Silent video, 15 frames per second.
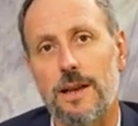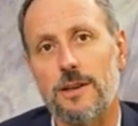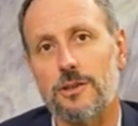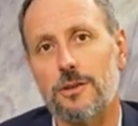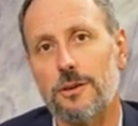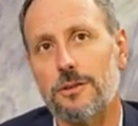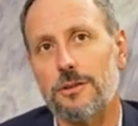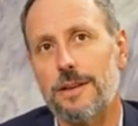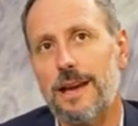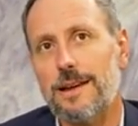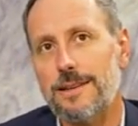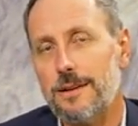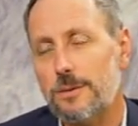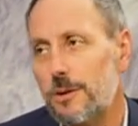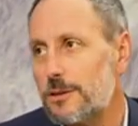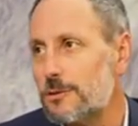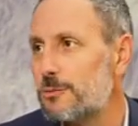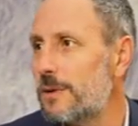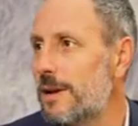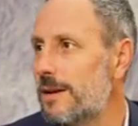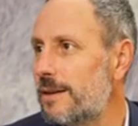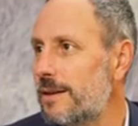So the idea was
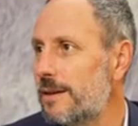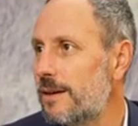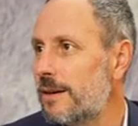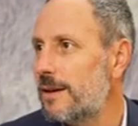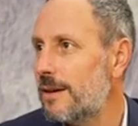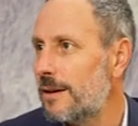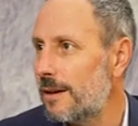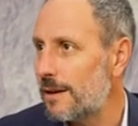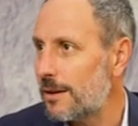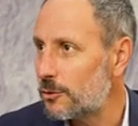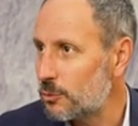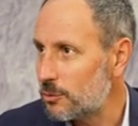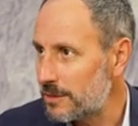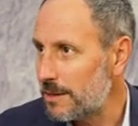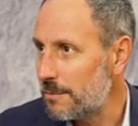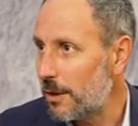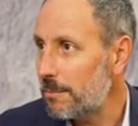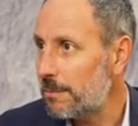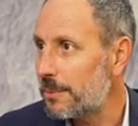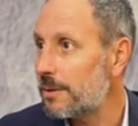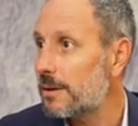really uh, to team up